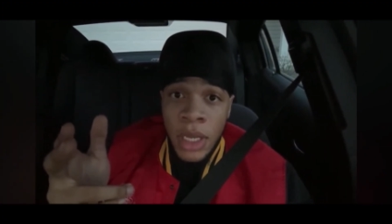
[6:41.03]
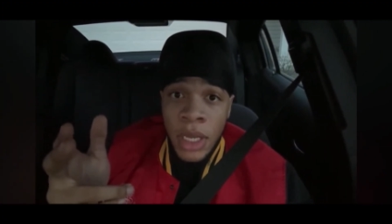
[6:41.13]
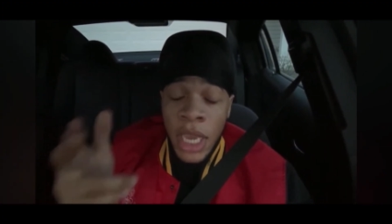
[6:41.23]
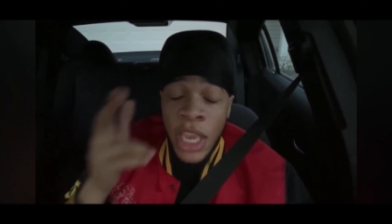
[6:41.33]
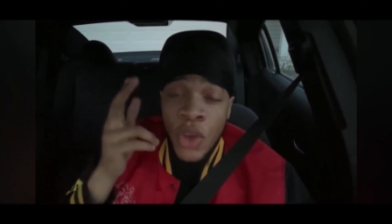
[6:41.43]

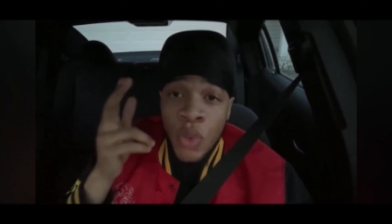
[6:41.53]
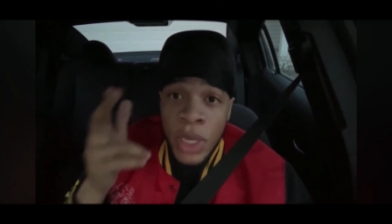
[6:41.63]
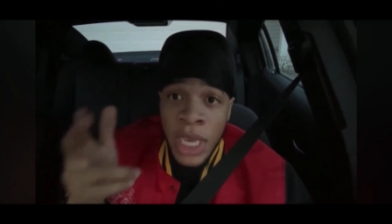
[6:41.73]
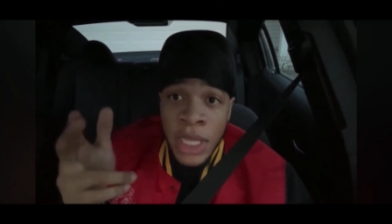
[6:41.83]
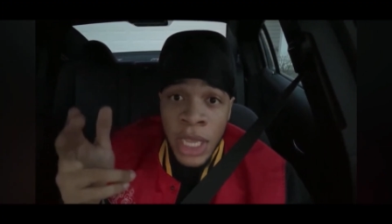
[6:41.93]
And you
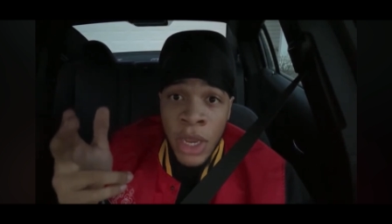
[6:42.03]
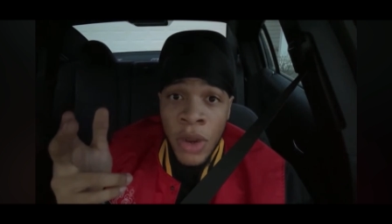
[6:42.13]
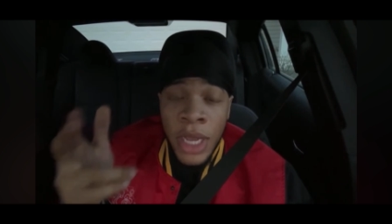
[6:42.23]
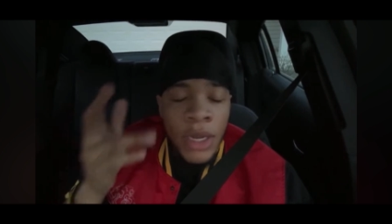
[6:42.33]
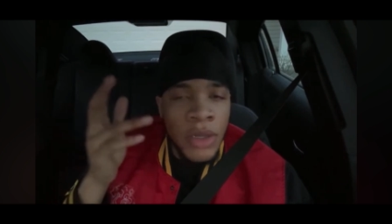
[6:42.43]
get
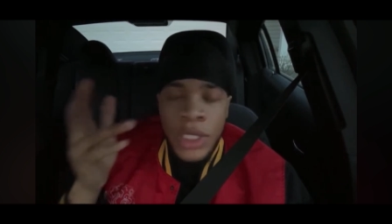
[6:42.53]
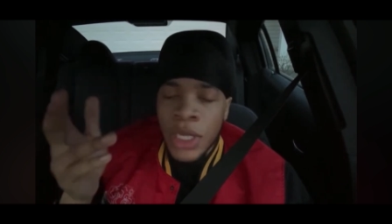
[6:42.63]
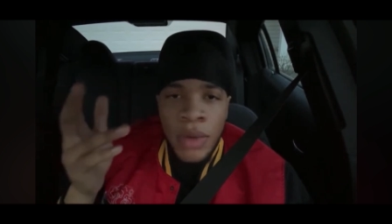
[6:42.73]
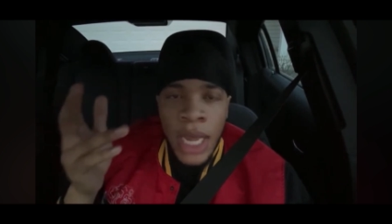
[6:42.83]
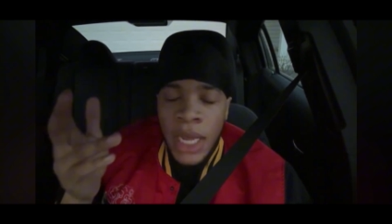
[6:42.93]
there and they're
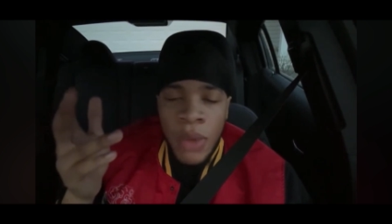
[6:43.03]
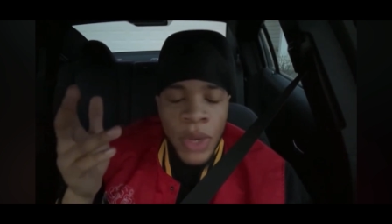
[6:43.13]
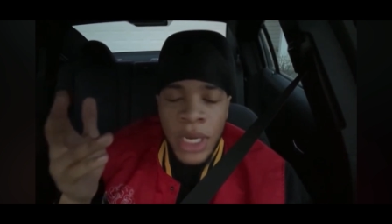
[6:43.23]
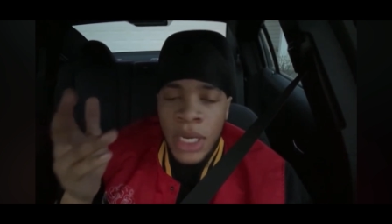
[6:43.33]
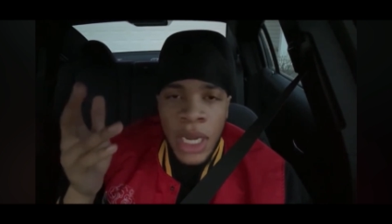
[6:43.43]
still not
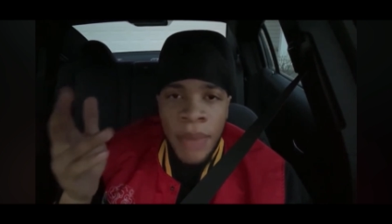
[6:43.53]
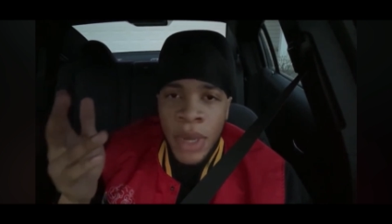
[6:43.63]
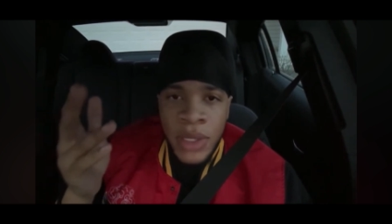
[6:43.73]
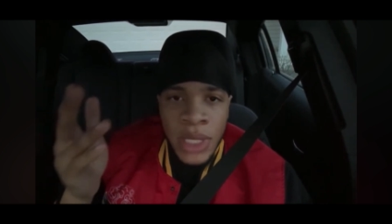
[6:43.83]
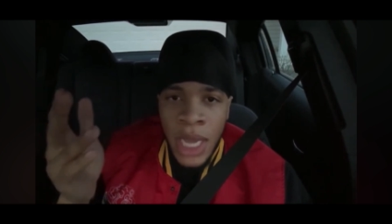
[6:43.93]
ready to
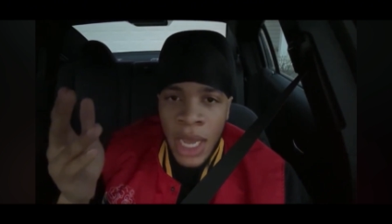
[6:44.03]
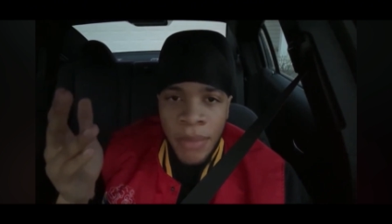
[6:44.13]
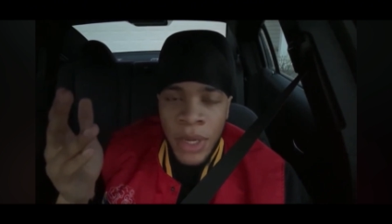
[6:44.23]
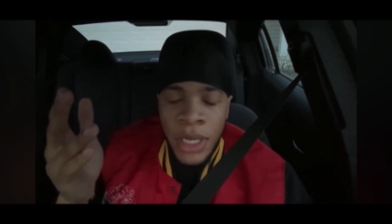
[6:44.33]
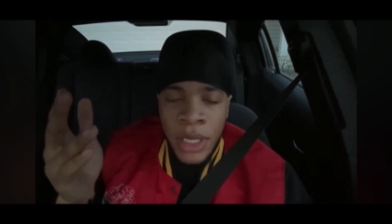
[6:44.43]
come
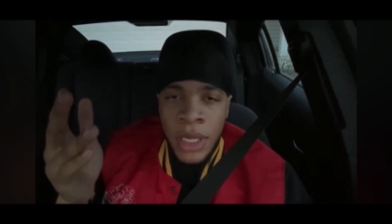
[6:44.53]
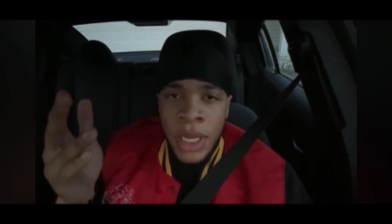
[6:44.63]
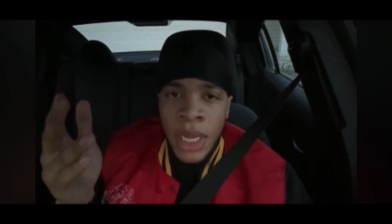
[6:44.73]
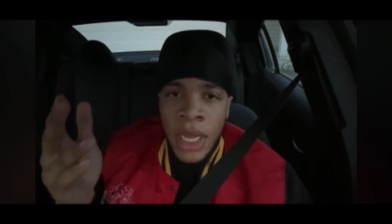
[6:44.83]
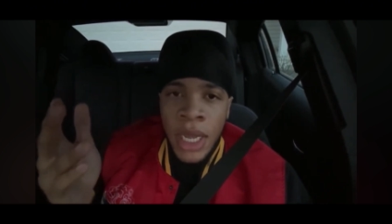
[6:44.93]
outside, bro.
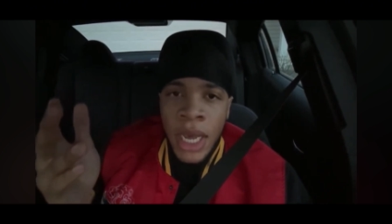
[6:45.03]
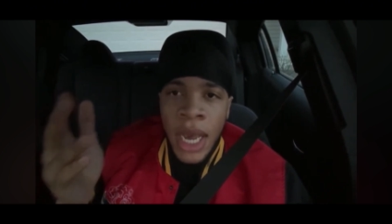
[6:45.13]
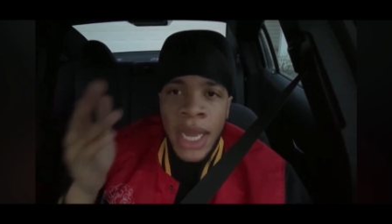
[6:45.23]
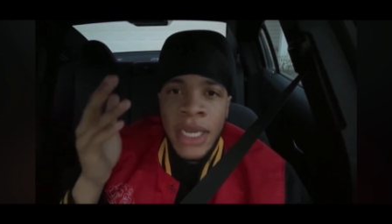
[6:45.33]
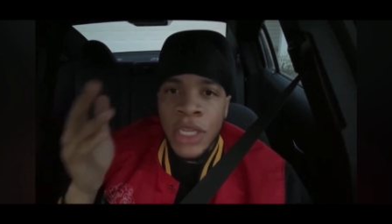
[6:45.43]

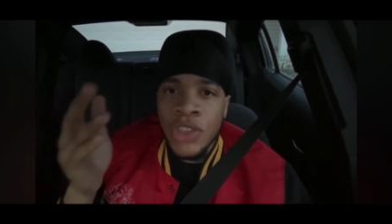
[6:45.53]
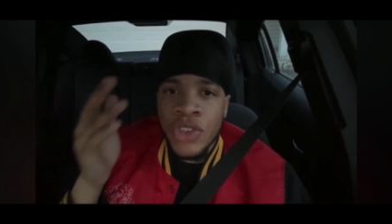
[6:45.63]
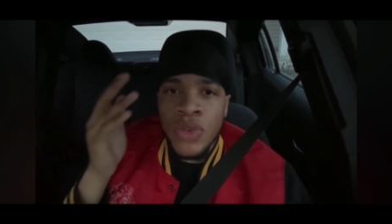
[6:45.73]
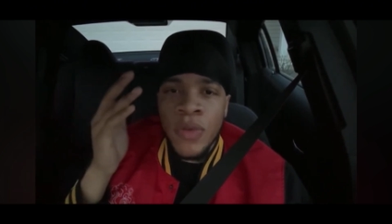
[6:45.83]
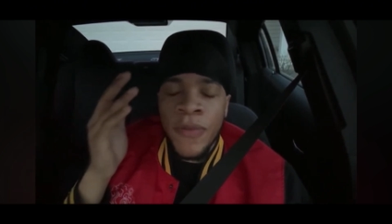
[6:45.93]
I need
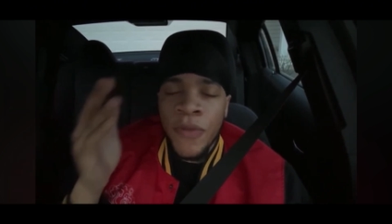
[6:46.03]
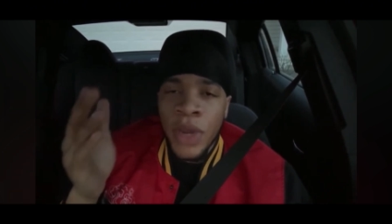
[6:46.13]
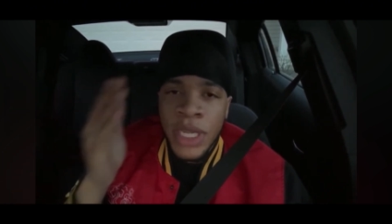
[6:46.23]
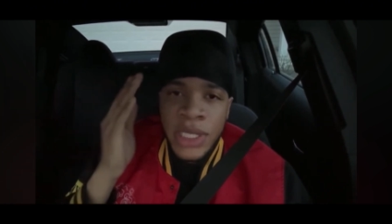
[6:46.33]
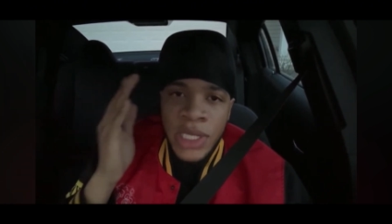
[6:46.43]
you
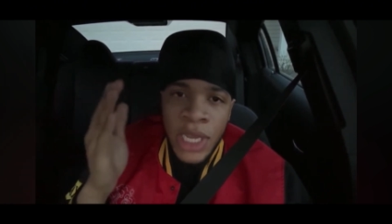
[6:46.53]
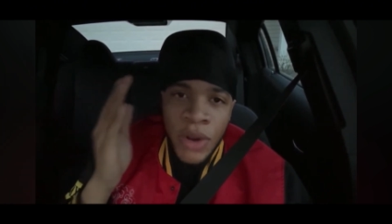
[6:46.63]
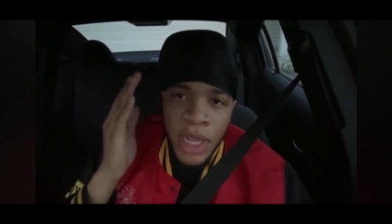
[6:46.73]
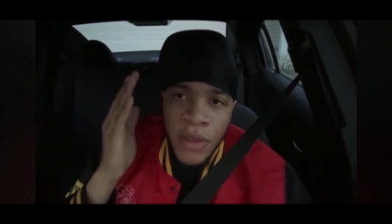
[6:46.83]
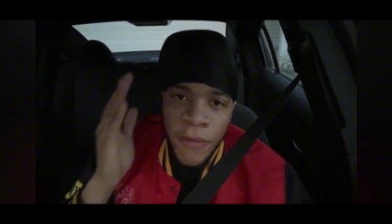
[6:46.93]
front and
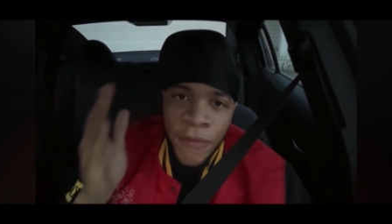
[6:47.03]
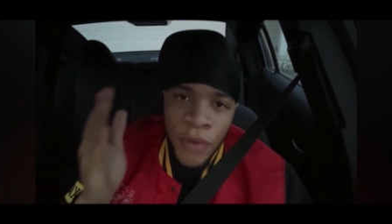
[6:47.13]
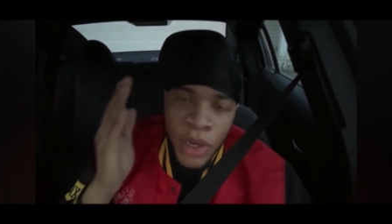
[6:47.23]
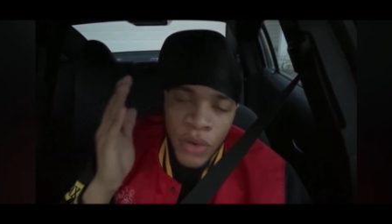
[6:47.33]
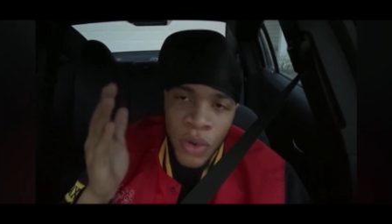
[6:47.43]
center at the
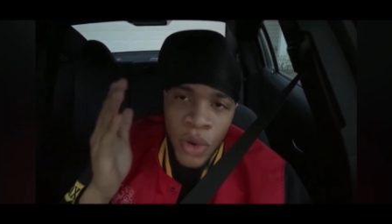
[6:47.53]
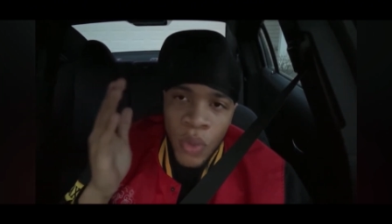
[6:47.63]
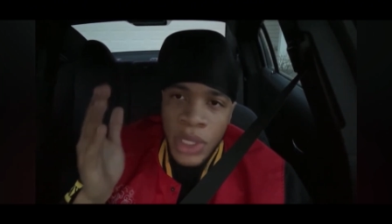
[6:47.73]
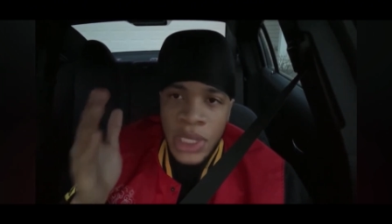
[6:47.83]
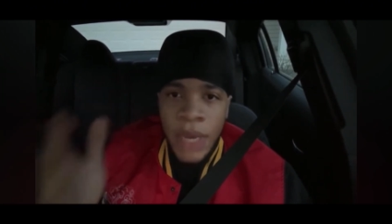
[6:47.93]
front door
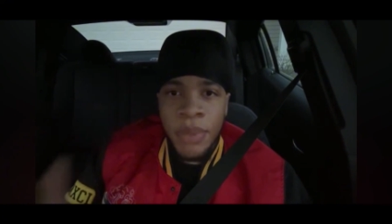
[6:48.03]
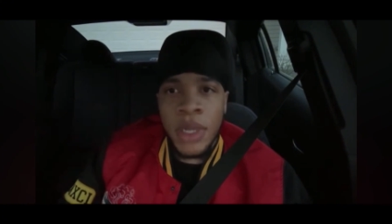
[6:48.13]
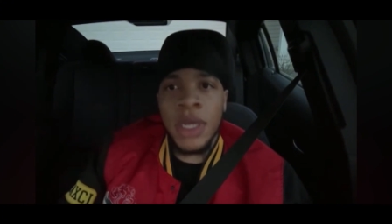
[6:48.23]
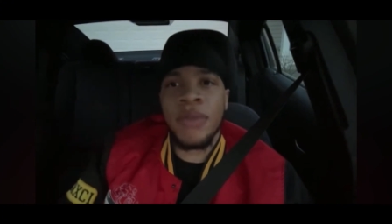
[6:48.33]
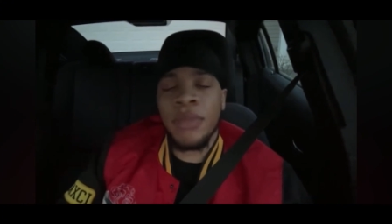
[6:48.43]
once I
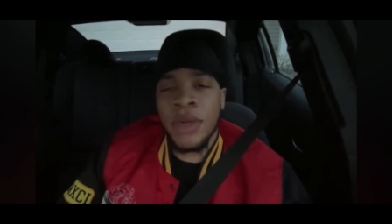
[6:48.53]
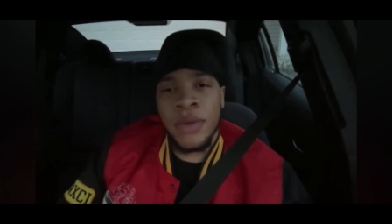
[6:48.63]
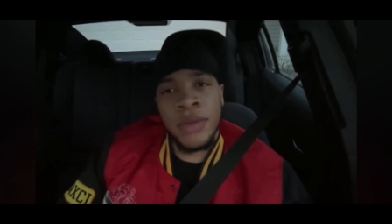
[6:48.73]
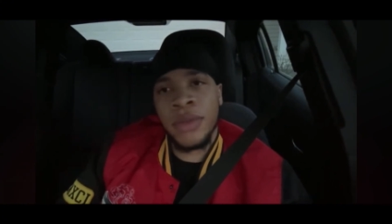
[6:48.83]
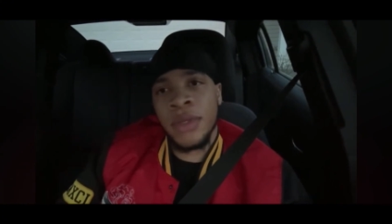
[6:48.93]
pull up,
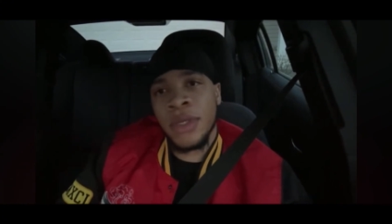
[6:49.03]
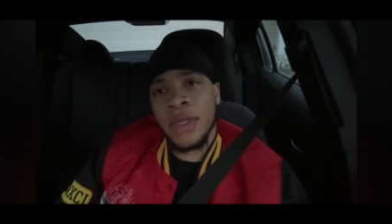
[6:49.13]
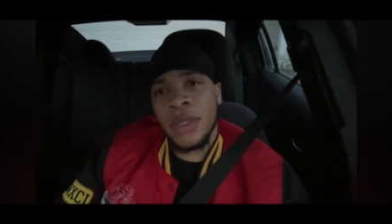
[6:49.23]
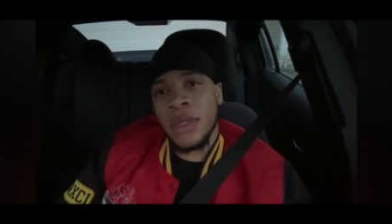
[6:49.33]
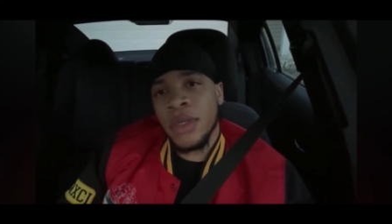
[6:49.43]
bro.
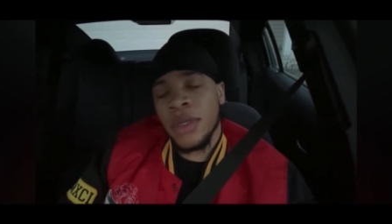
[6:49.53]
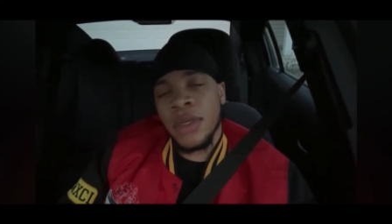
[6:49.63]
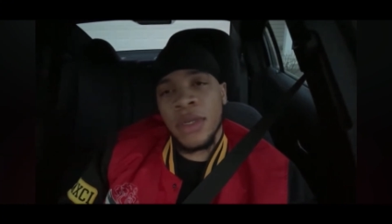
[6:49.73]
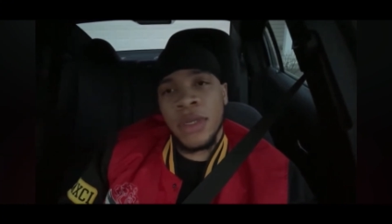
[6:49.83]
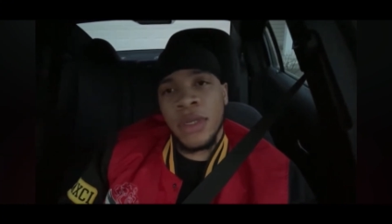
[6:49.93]

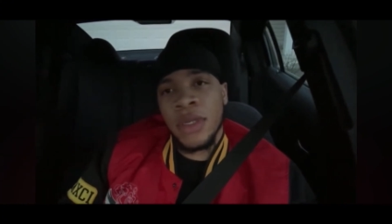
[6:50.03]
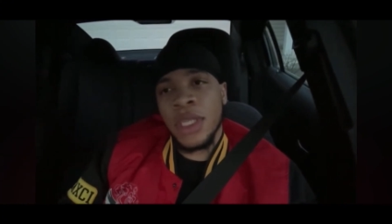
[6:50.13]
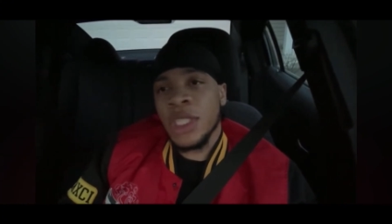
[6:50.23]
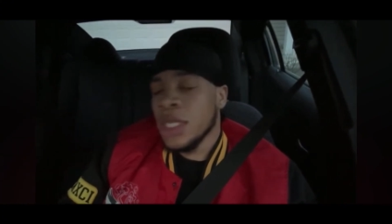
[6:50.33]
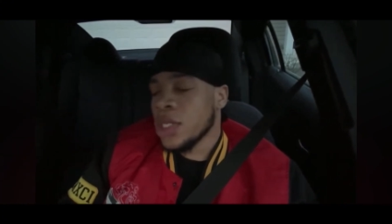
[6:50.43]

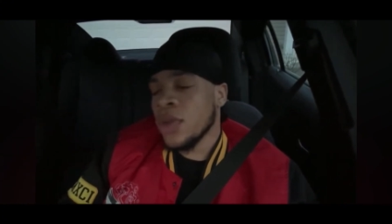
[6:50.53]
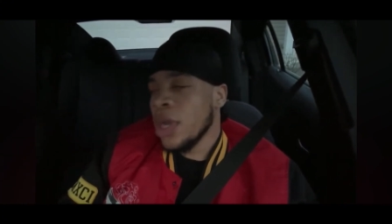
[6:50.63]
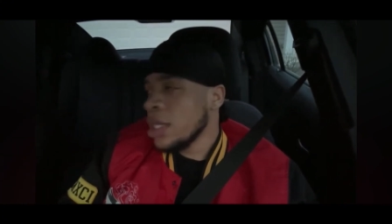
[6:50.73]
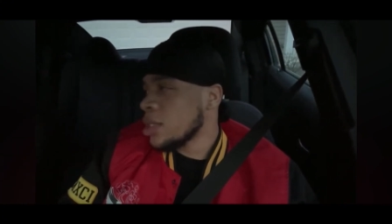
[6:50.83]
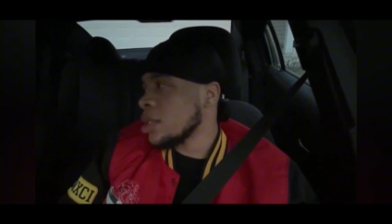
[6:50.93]
This shit is
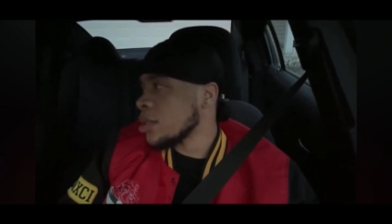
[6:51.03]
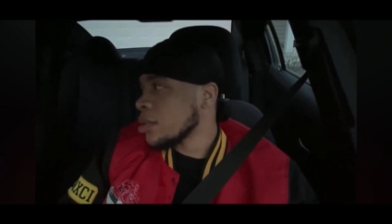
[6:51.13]
crazy.